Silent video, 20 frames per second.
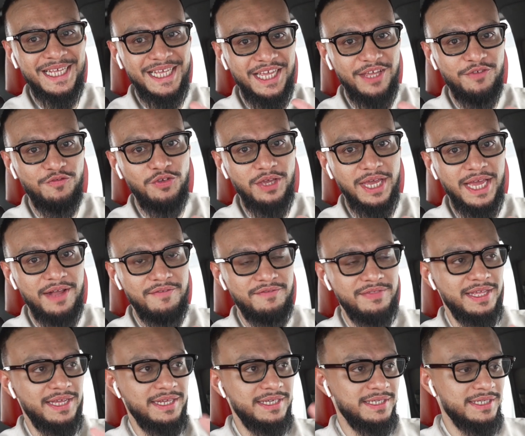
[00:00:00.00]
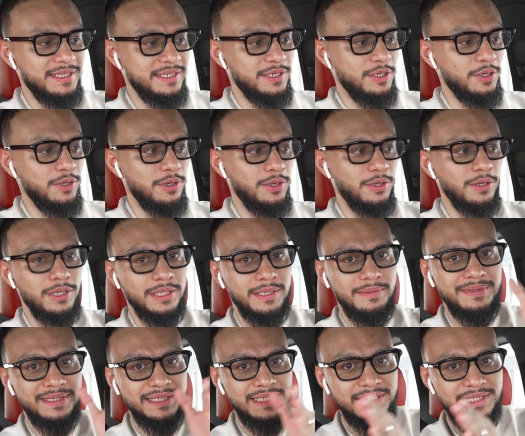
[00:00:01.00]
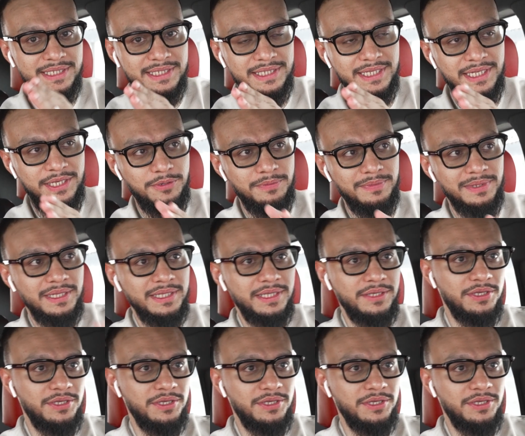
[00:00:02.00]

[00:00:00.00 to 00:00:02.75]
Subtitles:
If you have that, all the businesses that you build,